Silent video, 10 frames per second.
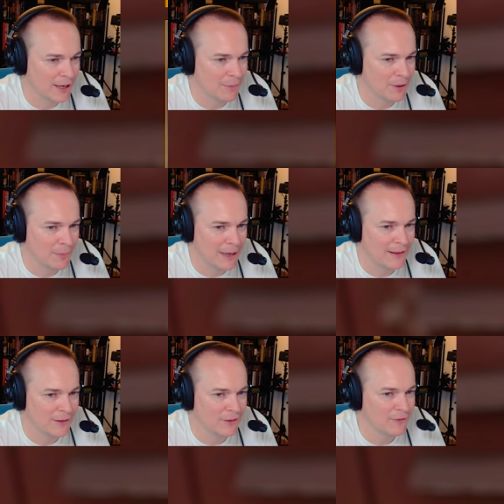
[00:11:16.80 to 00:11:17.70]
on, I'm gonna
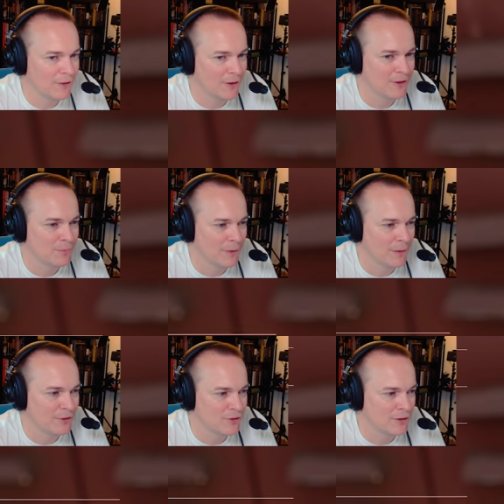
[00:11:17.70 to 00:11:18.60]
buy this even though I
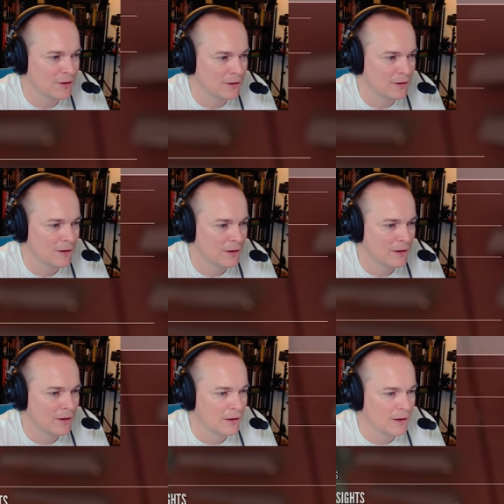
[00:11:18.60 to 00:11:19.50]
probably shouldn't.
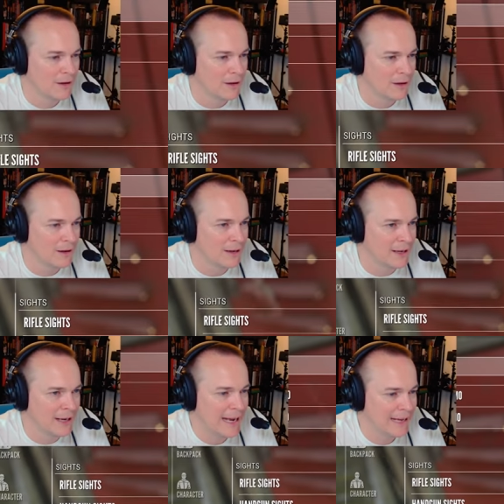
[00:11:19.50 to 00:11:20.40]

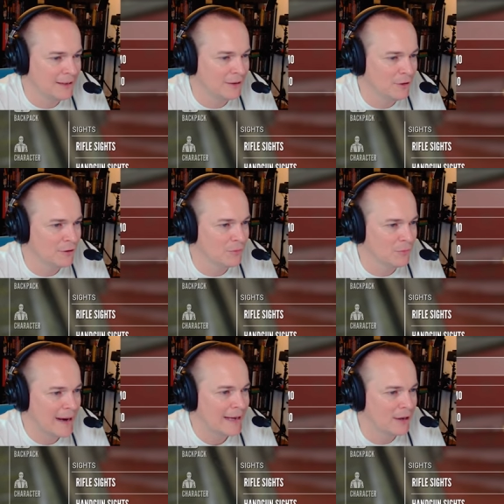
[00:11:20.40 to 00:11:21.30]
An antler
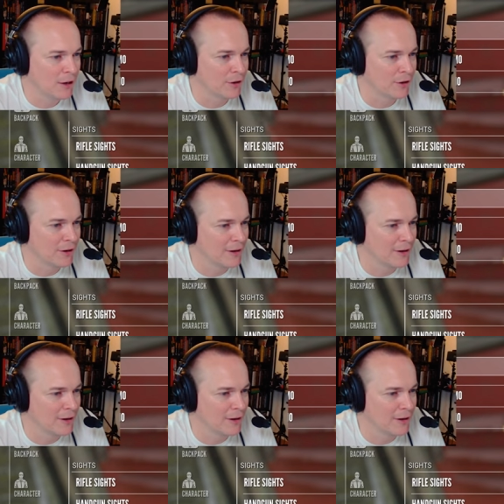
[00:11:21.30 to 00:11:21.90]
rattler.